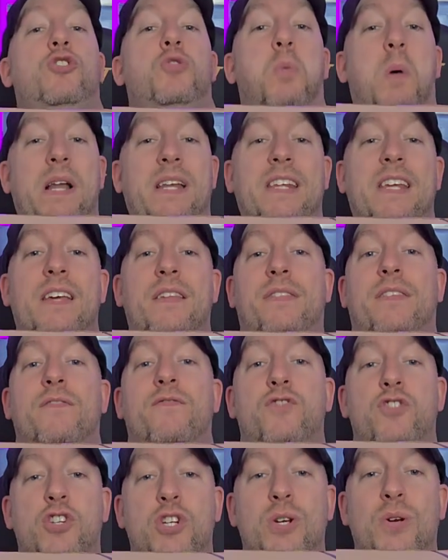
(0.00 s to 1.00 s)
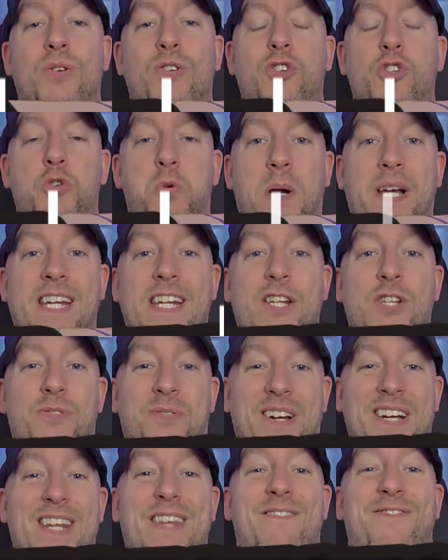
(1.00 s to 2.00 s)
20th of June
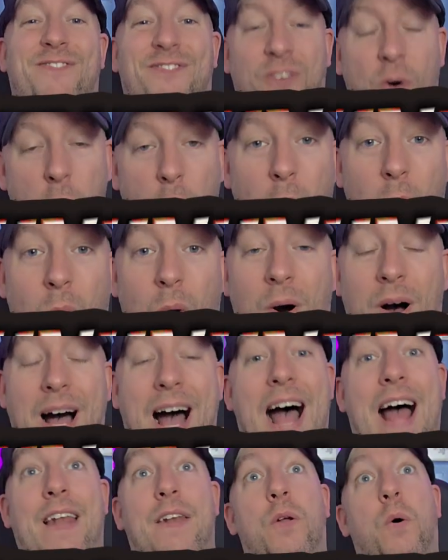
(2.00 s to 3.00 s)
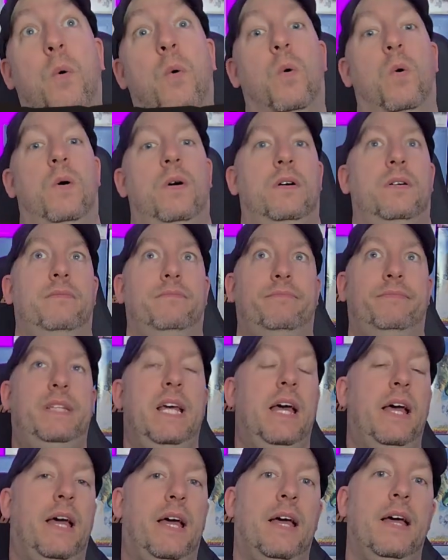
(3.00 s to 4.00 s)
2024. I know.
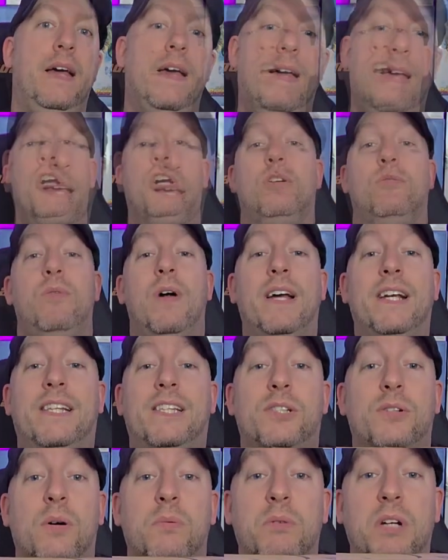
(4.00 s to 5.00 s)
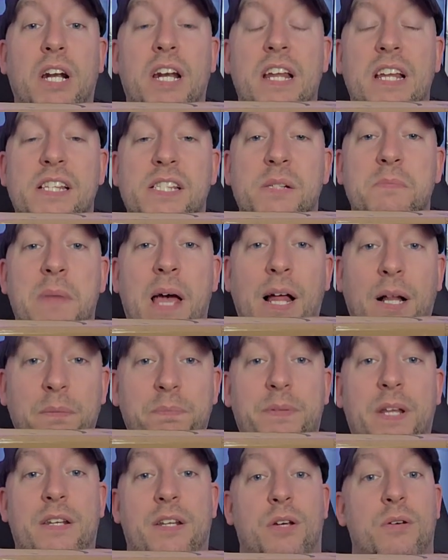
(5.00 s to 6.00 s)
Right, so I'm going to need some
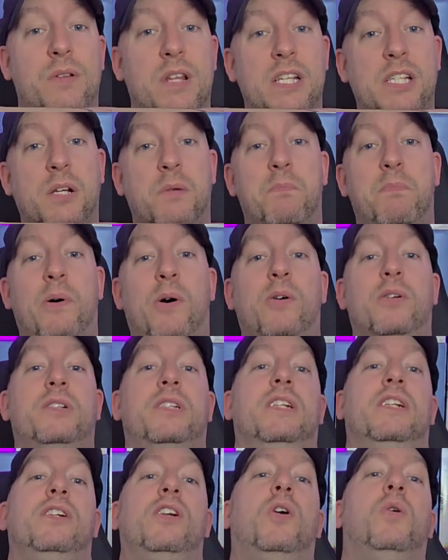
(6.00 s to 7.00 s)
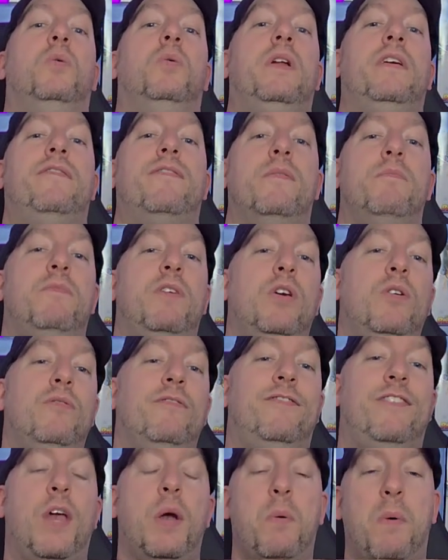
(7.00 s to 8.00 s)
help to do this unboxing. Not only from
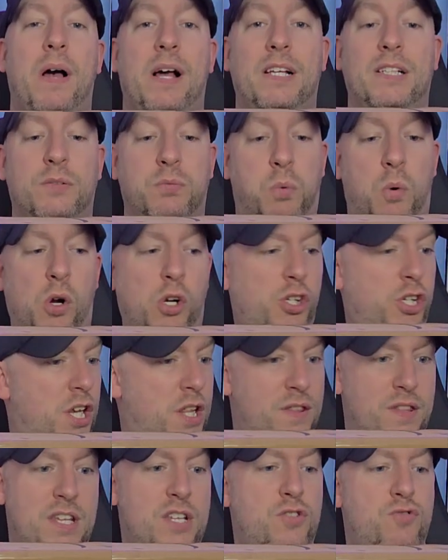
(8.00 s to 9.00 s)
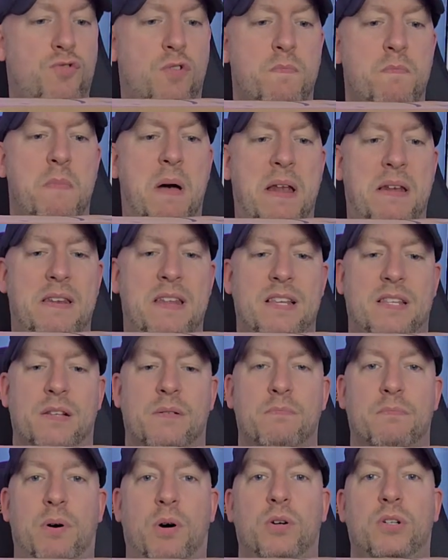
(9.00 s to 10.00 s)
you viewers watching this tremendous
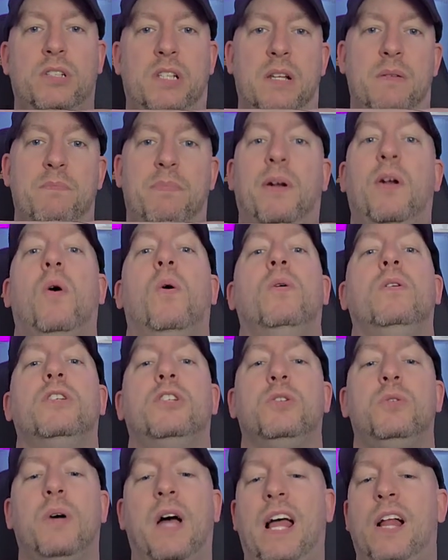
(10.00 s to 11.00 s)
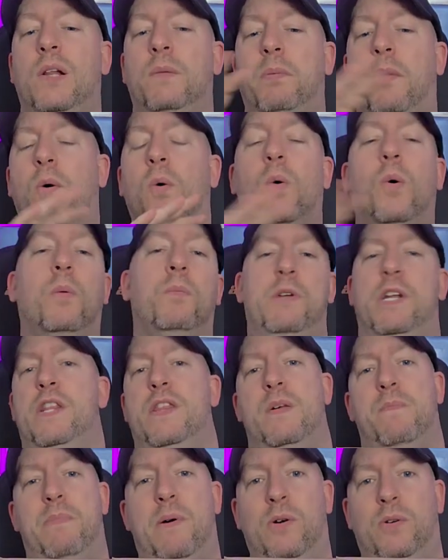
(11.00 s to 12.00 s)
unboxing, but also help
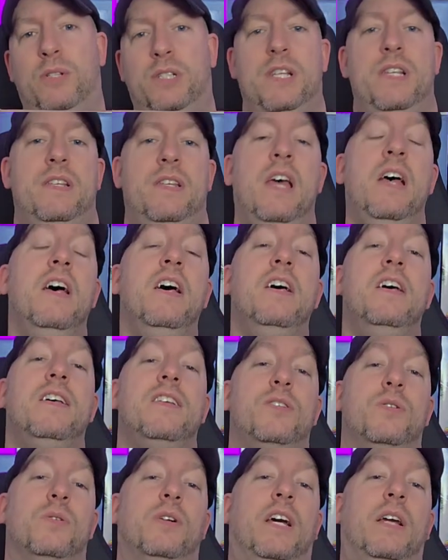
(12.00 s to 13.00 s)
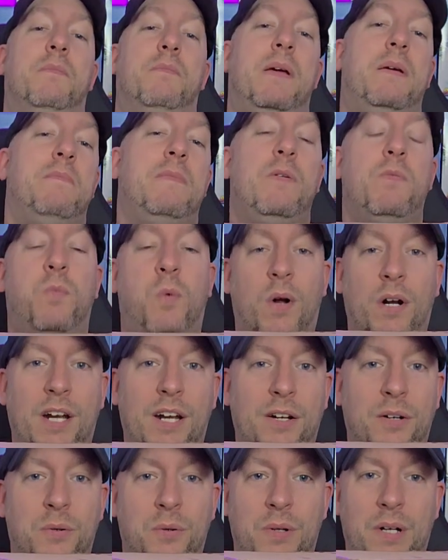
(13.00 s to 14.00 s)
opening the boxes. So it can be me one
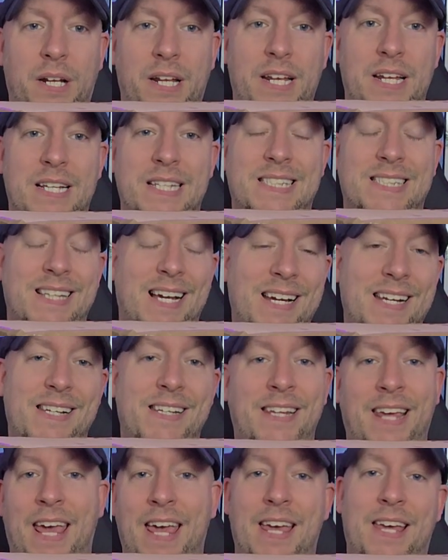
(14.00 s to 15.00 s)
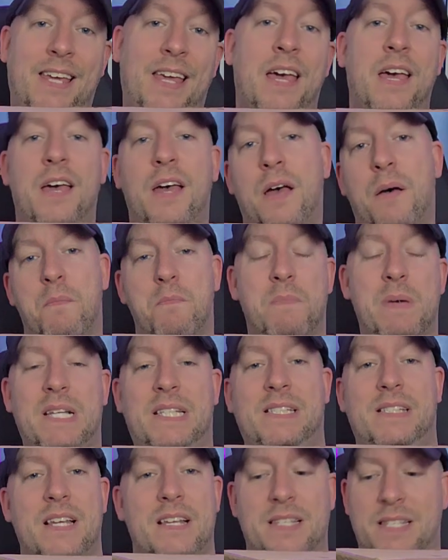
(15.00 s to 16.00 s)
and only sidekick,
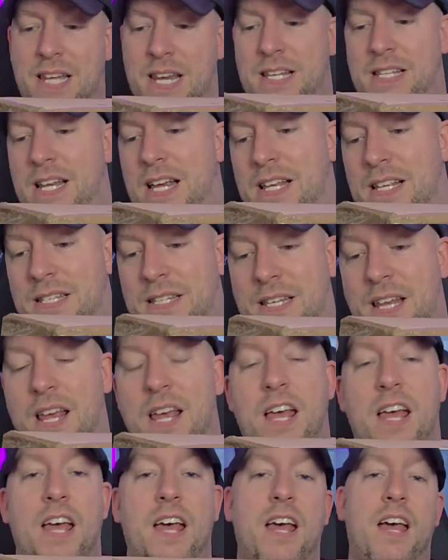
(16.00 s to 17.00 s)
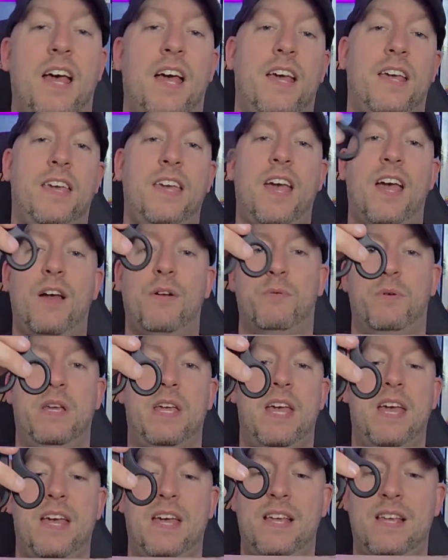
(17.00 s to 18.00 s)
Mr. Scissors. Here
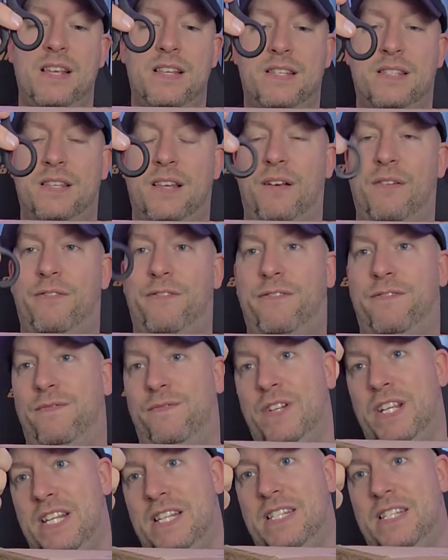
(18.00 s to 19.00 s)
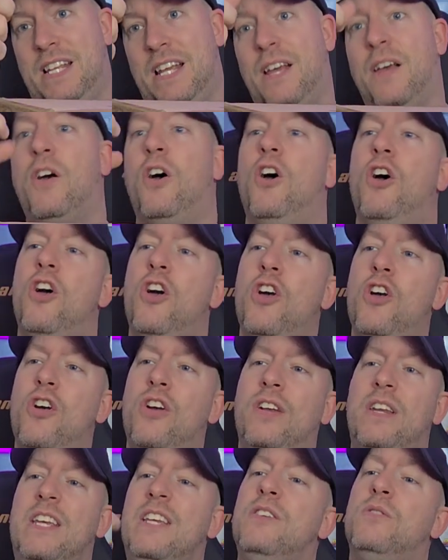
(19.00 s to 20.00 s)
he is. Needs to
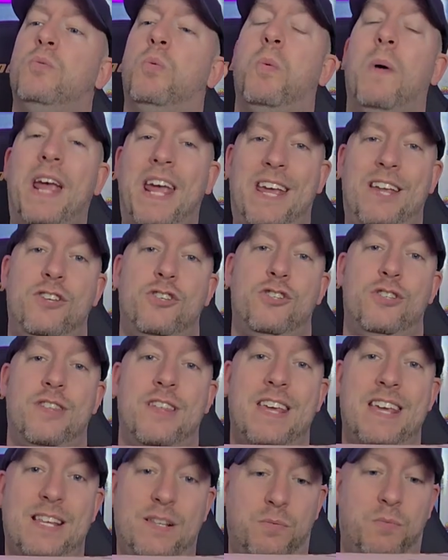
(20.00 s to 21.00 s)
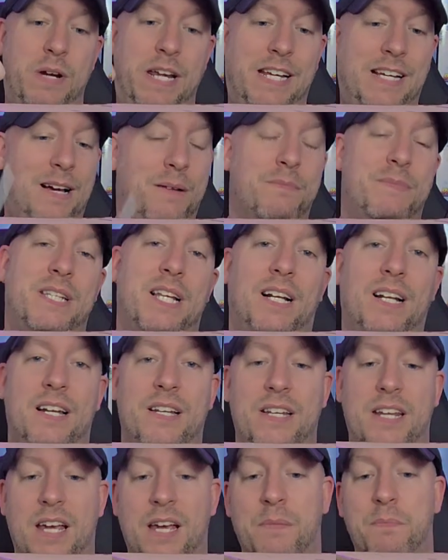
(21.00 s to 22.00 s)
earn his wage this week, I'm
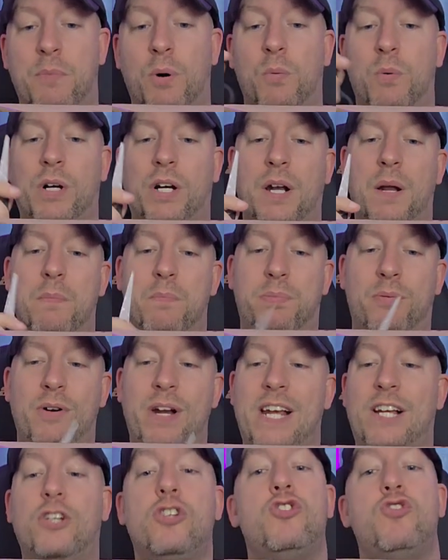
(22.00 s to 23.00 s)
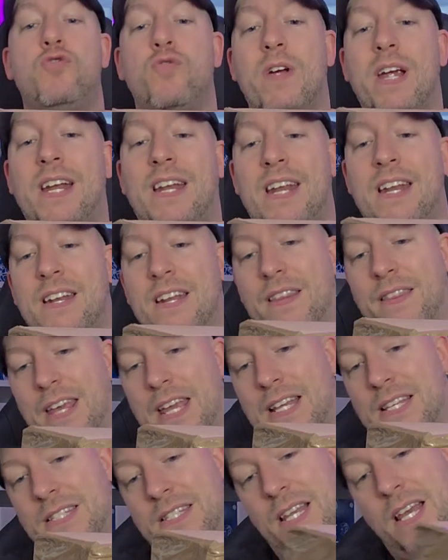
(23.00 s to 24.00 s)
telling you. But we're going to break straight into
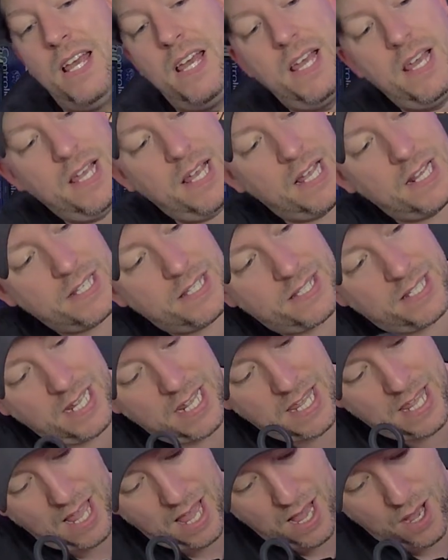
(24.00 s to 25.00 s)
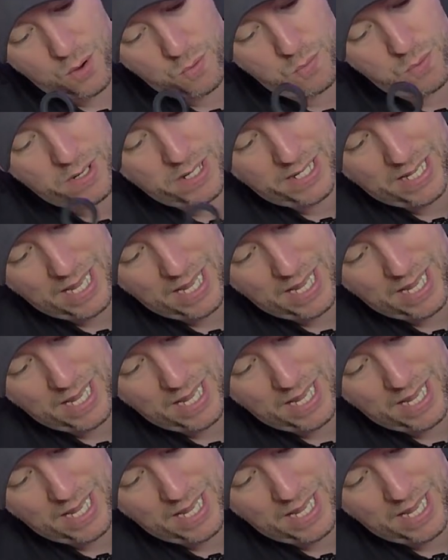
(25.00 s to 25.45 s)
this and see how we